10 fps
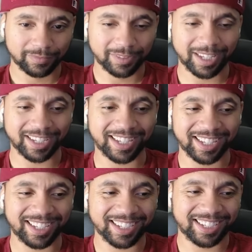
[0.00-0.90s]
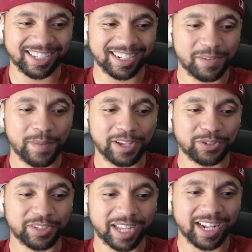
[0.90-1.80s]
And he makes
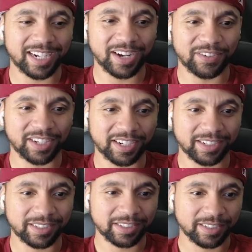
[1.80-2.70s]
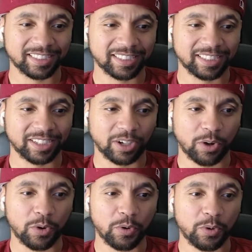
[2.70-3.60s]
you say it and everything.
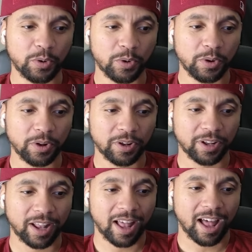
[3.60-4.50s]
Ooh.